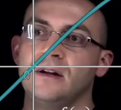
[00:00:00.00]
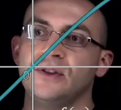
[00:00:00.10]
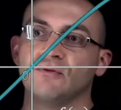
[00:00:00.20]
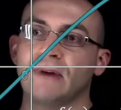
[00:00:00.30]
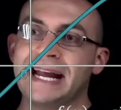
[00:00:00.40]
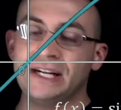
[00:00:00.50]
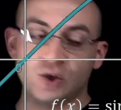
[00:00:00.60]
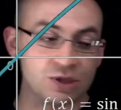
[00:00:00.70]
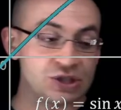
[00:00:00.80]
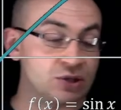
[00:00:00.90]
The range
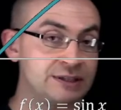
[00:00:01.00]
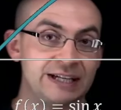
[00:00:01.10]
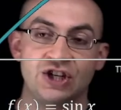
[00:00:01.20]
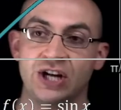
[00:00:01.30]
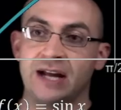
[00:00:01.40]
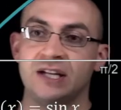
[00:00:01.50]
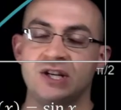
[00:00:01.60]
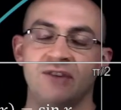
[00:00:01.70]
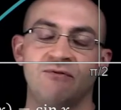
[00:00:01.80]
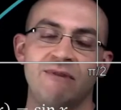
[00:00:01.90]
will certainly change
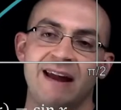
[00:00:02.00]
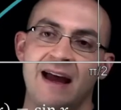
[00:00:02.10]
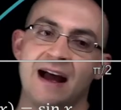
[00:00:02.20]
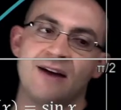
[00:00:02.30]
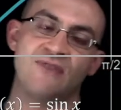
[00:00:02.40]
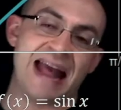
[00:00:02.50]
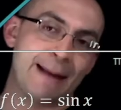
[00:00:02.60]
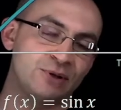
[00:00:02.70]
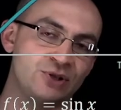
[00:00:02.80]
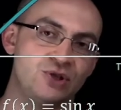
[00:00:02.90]
if we have
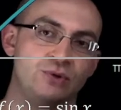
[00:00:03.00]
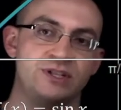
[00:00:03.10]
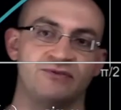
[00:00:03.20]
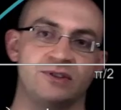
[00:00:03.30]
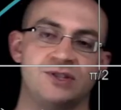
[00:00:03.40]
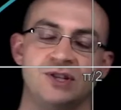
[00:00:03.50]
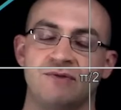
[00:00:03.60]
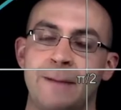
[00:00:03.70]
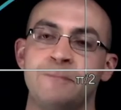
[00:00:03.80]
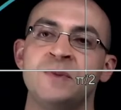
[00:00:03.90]
amplitude differences,
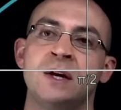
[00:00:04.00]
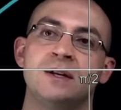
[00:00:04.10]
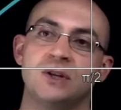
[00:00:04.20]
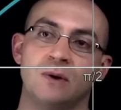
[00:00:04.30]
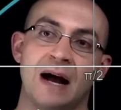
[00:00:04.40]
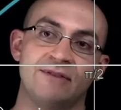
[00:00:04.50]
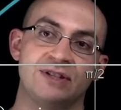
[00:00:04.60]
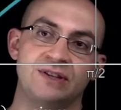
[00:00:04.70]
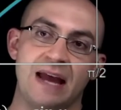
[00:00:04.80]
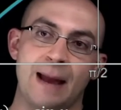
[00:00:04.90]
right? So
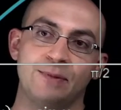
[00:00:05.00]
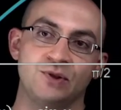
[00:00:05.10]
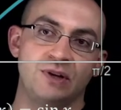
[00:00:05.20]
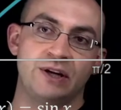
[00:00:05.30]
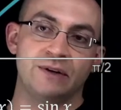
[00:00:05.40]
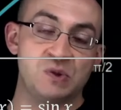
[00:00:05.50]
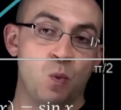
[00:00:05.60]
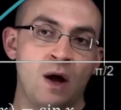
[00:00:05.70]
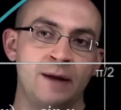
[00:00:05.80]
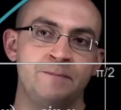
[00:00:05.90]
obviously the amplitude here is
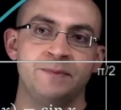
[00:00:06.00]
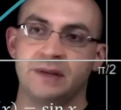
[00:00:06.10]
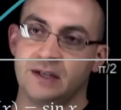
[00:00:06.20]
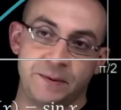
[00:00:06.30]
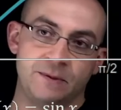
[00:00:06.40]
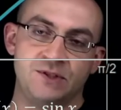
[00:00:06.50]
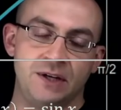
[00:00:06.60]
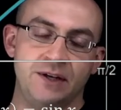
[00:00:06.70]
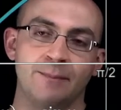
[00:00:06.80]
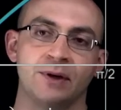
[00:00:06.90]
1 because we don't see a
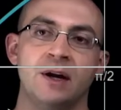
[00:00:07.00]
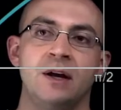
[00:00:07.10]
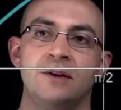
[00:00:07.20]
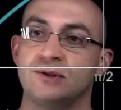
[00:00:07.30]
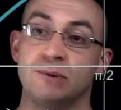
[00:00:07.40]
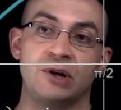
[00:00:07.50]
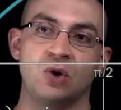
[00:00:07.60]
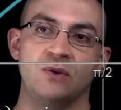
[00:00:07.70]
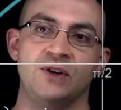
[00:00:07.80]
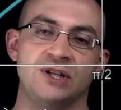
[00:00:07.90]
number. There's no
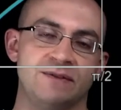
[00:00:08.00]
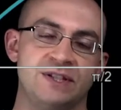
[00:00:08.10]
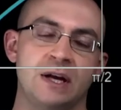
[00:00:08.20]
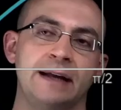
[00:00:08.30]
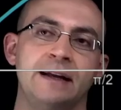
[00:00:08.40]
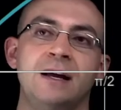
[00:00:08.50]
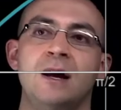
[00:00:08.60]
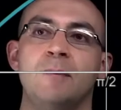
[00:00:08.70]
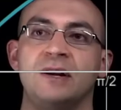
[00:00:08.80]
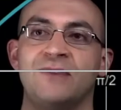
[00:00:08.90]
coefficient of sine.
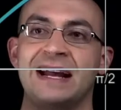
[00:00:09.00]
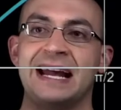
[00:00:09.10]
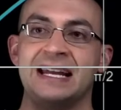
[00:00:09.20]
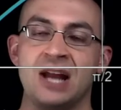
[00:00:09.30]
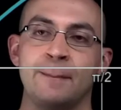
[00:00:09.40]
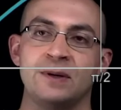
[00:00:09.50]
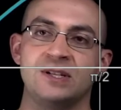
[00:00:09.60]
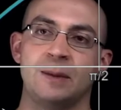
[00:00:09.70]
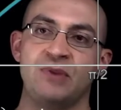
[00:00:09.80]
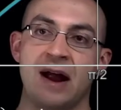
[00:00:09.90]
But if I get numbers
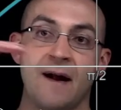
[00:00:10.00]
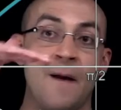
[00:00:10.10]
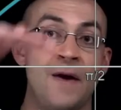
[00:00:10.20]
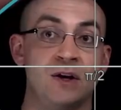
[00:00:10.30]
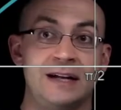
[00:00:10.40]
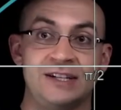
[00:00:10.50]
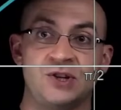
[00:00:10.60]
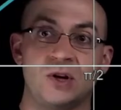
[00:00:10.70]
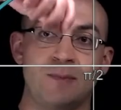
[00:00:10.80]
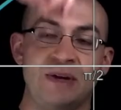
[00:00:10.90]
up there, it's
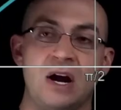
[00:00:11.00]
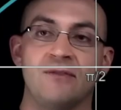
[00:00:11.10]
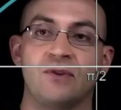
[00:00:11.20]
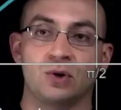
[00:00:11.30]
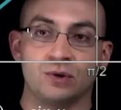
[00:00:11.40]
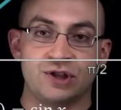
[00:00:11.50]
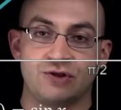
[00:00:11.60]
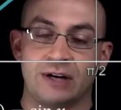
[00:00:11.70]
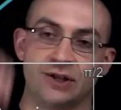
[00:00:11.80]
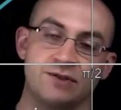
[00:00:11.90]
going to be our vertical
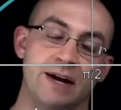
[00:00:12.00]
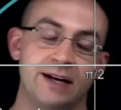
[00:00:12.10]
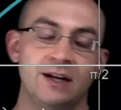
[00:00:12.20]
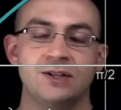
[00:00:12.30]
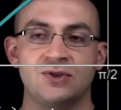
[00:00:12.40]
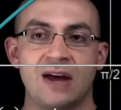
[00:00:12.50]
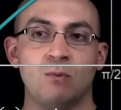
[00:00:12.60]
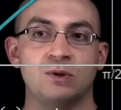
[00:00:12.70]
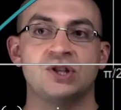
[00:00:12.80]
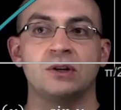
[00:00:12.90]
stretches, right? So that
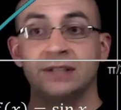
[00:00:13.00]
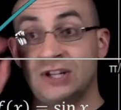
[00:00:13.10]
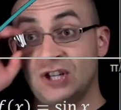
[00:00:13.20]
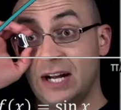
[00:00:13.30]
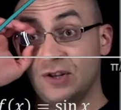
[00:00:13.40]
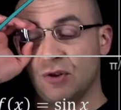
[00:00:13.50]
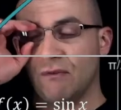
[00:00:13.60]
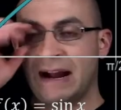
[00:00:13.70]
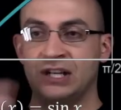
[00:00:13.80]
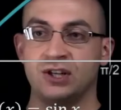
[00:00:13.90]
would certainly change the
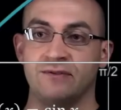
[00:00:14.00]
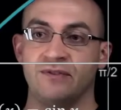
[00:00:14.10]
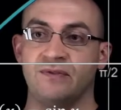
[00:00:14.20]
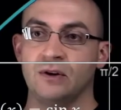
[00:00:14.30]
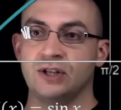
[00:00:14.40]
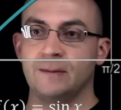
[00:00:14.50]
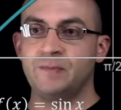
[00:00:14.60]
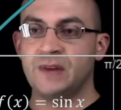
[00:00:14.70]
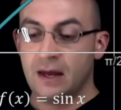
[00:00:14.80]
range of the function.